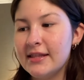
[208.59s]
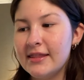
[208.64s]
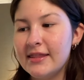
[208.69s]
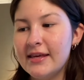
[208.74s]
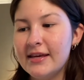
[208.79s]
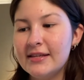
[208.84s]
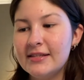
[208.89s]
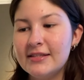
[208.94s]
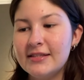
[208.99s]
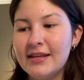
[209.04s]

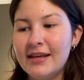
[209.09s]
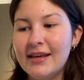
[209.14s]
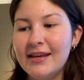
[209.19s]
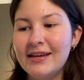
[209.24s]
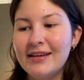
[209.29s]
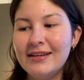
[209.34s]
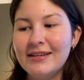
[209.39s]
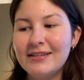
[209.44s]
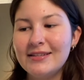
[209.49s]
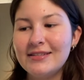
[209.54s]
This
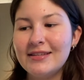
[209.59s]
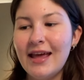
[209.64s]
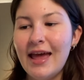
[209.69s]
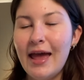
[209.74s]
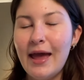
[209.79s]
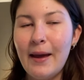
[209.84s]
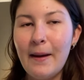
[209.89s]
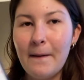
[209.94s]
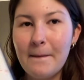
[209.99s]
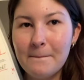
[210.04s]
is
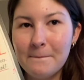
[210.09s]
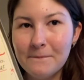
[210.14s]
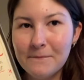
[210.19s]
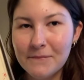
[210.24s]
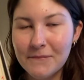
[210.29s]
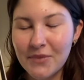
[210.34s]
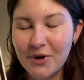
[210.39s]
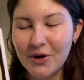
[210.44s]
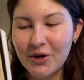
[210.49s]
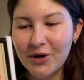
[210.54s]
a
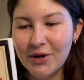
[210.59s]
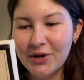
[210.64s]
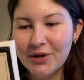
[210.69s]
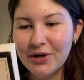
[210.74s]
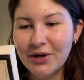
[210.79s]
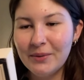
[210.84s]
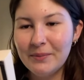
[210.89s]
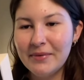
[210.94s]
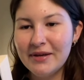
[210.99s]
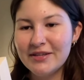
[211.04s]

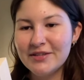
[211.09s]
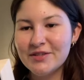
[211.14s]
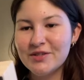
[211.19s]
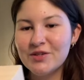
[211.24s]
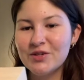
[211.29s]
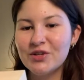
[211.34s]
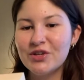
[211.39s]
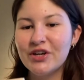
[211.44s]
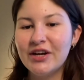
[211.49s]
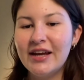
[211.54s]
murder
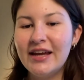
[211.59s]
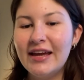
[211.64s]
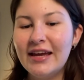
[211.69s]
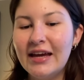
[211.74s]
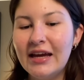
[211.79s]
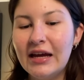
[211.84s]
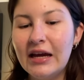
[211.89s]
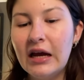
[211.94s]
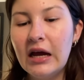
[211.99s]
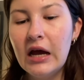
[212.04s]

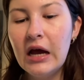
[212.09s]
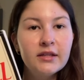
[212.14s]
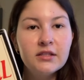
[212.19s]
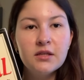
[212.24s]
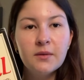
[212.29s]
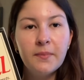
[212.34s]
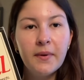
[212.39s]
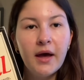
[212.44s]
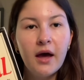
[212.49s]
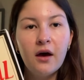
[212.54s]
mystery. It's
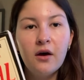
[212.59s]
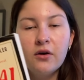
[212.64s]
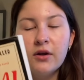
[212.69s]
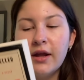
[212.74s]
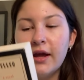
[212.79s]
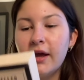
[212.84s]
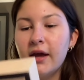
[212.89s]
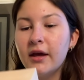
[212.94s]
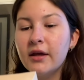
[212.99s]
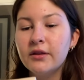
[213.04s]

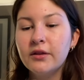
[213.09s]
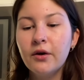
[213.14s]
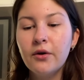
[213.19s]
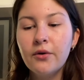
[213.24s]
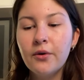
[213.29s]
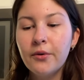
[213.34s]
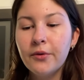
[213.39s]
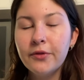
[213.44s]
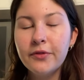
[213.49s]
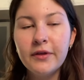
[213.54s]
about a
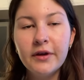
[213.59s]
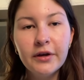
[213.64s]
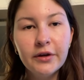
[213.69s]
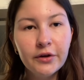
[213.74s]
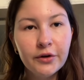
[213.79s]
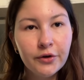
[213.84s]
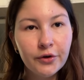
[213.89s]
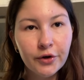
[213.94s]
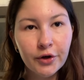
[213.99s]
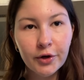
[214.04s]
local
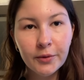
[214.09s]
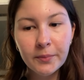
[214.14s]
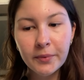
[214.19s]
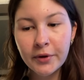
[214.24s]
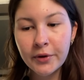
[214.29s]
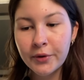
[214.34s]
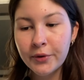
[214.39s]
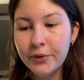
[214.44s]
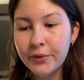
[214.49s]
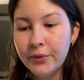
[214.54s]
theater group
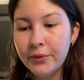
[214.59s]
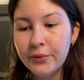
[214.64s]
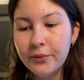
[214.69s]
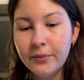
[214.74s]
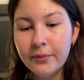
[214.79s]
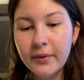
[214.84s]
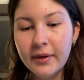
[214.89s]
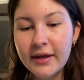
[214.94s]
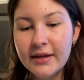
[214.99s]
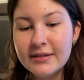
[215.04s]

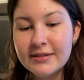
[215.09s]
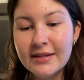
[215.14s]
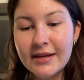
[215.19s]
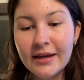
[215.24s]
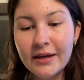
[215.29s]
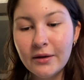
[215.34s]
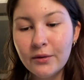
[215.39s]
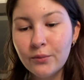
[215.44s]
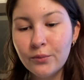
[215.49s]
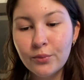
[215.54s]
who is
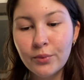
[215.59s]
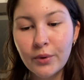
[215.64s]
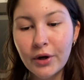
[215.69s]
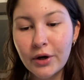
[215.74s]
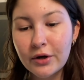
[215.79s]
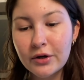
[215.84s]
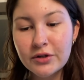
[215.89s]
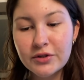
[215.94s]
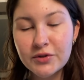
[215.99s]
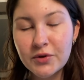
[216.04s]
in
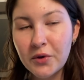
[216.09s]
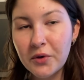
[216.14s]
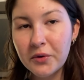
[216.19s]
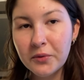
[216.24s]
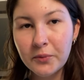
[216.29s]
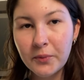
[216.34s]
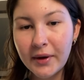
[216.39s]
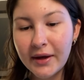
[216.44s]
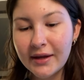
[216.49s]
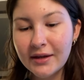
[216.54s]
rehearsal
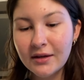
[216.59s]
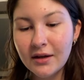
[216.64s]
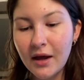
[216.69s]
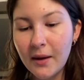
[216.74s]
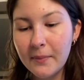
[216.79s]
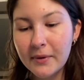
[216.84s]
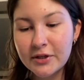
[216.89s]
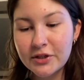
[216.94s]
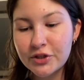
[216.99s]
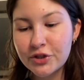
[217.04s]
when a
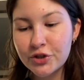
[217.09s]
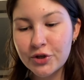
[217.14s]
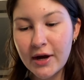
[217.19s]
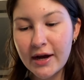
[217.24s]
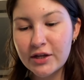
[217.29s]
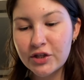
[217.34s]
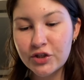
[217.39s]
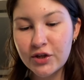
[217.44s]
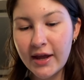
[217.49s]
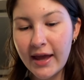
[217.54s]
bunch of
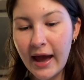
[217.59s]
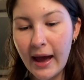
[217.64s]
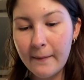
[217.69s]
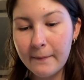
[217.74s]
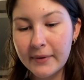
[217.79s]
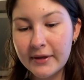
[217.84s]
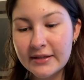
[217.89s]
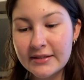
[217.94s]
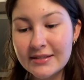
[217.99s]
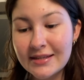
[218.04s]
tragedy
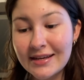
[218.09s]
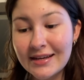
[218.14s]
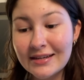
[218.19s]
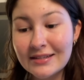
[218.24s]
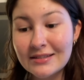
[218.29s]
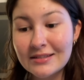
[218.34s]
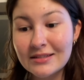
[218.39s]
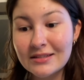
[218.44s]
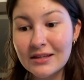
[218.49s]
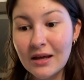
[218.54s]
happens
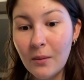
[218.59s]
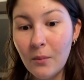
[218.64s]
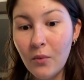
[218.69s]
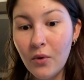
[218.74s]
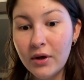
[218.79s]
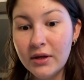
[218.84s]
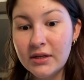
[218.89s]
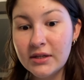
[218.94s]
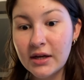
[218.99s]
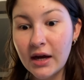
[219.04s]
and
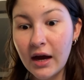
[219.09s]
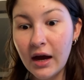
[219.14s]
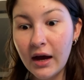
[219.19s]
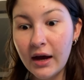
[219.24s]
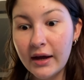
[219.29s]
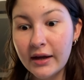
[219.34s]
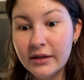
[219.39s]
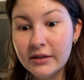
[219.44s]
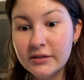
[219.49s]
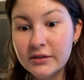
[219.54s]
someone
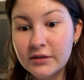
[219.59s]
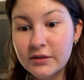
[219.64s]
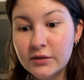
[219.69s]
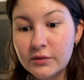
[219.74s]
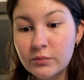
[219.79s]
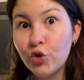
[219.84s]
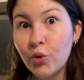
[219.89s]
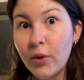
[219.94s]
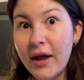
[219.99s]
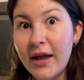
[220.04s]
dies.
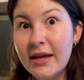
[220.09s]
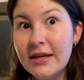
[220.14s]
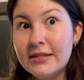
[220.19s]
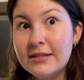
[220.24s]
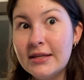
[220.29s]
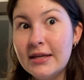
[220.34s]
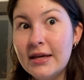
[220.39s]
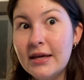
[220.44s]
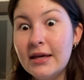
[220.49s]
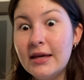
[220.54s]

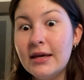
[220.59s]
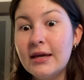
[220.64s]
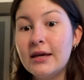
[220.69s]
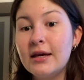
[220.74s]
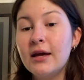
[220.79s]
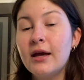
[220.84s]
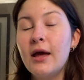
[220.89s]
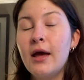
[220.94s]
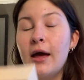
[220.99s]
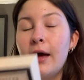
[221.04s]

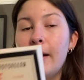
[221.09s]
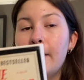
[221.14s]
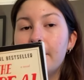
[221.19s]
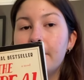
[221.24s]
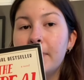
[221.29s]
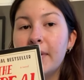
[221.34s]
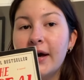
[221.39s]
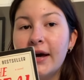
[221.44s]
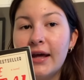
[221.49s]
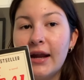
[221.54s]
Crazy,
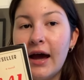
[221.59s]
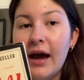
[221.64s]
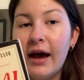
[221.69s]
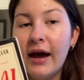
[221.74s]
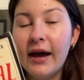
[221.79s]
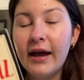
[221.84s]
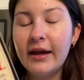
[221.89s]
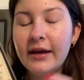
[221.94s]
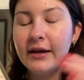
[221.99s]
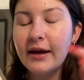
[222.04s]
but
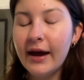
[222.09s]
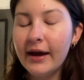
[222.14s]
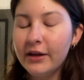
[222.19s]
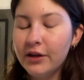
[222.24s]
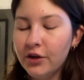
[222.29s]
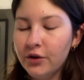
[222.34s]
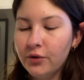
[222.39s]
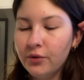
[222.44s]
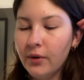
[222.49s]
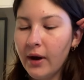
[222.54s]
I
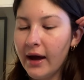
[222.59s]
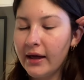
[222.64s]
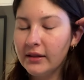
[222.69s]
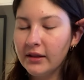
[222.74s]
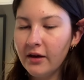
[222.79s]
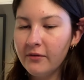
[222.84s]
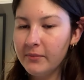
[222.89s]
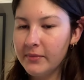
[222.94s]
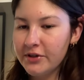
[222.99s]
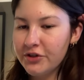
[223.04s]
knew I
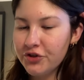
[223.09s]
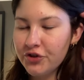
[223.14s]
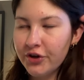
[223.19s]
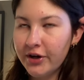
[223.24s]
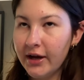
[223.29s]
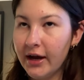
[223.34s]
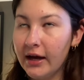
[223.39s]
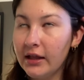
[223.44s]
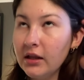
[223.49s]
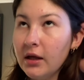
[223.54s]
love
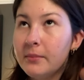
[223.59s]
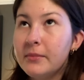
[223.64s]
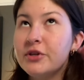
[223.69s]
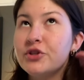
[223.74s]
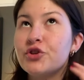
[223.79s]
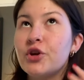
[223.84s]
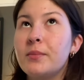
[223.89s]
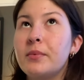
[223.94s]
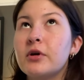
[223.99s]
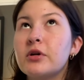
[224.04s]
mystery. I love
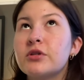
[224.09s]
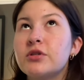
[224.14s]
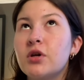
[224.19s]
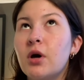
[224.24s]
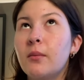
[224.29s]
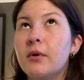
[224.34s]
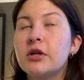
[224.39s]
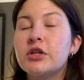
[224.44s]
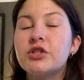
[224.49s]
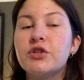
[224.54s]
mystery books so
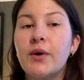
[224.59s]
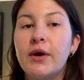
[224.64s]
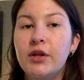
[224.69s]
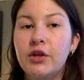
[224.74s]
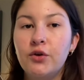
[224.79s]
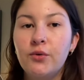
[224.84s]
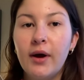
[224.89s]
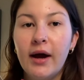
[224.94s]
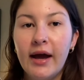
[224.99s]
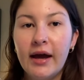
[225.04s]
much, so I
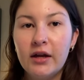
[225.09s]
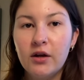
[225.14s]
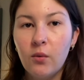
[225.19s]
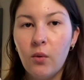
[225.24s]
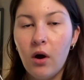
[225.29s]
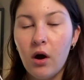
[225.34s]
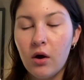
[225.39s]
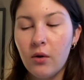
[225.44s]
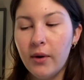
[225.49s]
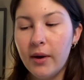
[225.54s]
knew I had to
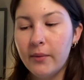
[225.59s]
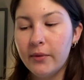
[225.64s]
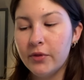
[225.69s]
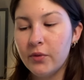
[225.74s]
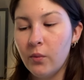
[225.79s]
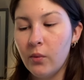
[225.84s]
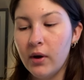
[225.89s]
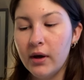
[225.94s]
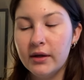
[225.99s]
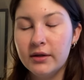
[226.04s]
walk away with
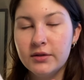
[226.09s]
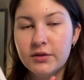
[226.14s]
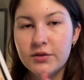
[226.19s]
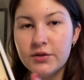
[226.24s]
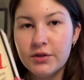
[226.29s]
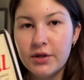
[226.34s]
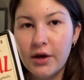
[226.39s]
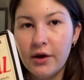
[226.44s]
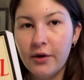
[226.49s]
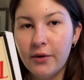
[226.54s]
one.
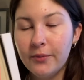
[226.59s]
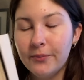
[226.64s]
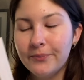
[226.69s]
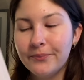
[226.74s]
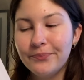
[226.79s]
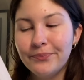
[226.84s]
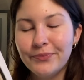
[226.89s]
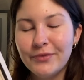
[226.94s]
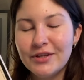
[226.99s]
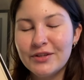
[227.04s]
So
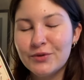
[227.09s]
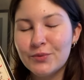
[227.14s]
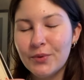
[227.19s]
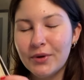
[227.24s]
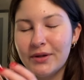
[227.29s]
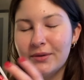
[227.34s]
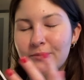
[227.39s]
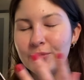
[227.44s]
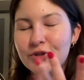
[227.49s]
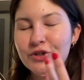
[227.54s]
this
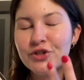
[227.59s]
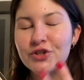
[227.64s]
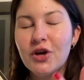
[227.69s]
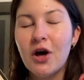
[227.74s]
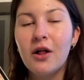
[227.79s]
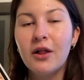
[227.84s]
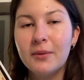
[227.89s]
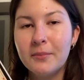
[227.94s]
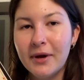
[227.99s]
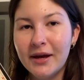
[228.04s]
one was just
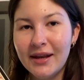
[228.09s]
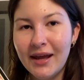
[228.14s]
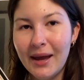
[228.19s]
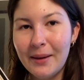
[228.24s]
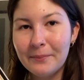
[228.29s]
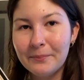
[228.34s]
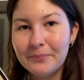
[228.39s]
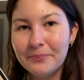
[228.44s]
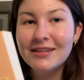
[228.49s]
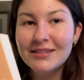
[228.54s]
calling my
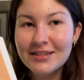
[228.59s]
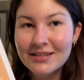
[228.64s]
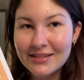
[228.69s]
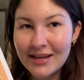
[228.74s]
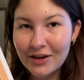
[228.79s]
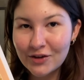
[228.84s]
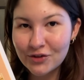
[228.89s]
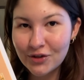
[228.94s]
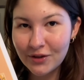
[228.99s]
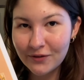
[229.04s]
name. This is
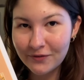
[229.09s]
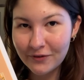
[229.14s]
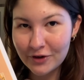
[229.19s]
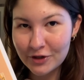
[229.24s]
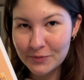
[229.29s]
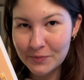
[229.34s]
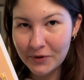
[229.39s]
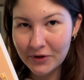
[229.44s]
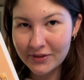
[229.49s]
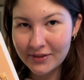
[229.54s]
actually the
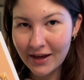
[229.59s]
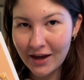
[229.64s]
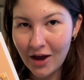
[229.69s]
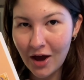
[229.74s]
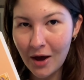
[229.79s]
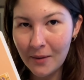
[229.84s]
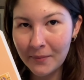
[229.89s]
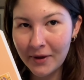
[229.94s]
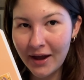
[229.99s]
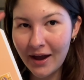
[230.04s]
first book that
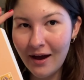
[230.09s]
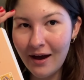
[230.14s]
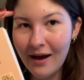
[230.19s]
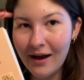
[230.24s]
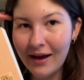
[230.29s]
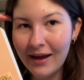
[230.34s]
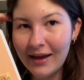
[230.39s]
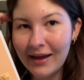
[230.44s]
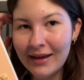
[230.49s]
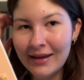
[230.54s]
caught my
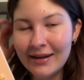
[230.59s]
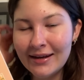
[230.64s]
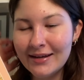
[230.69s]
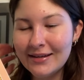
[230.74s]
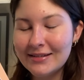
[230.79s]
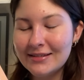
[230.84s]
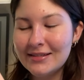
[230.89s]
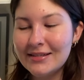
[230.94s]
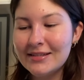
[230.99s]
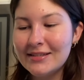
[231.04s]
eye. It
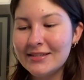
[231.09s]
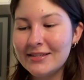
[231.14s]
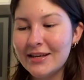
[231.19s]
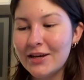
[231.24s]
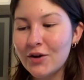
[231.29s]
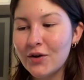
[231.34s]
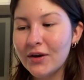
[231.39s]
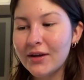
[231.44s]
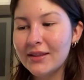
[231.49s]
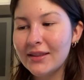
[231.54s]
is The
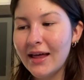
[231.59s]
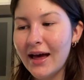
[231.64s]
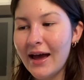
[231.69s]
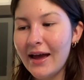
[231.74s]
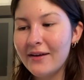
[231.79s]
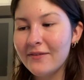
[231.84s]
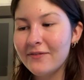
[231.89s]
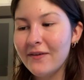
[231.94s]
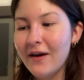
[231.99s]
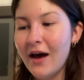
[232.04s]
Secret
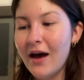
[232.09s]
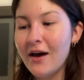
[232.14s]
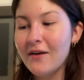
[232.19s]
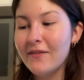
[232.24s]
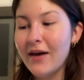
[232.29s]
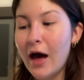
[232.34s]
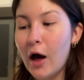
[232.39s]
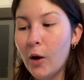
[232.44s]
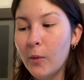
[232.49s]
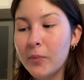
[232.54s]
Life of
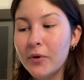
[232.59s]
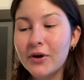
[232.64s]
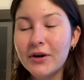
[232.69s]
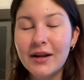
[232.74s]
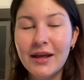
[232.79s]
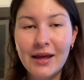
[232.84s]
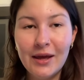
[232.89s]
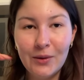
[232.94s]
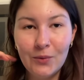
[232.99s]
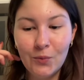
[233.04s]

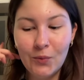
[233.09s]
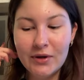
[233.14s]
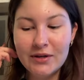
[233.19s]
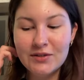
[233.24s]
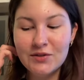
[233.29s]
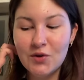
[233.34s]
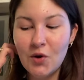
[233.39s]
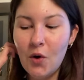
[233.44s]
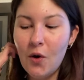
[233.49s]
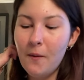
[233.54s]
Albert
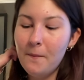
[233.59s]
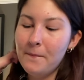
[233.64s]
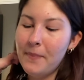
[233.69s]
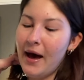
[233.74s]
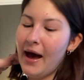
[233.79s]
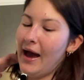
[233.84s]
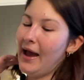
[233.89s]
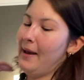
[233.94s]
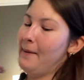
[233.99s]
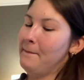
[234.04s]
Entwistle
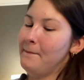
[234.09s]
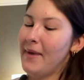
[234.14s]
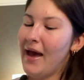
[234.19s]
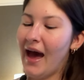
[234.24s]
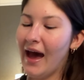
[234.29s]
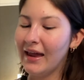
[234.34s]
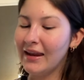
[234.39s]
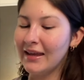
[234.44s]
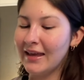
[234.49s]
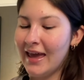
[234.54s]
by
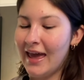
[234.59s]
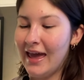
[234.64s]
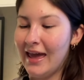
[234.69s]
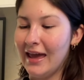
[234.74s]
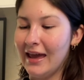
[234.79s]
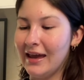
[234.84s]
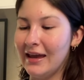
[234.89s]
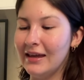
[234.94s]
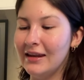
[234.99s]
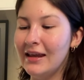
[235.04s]
Matt
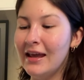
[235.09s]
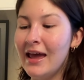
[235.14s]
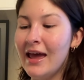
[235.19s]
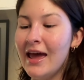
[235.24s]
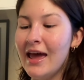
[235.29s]
Cain.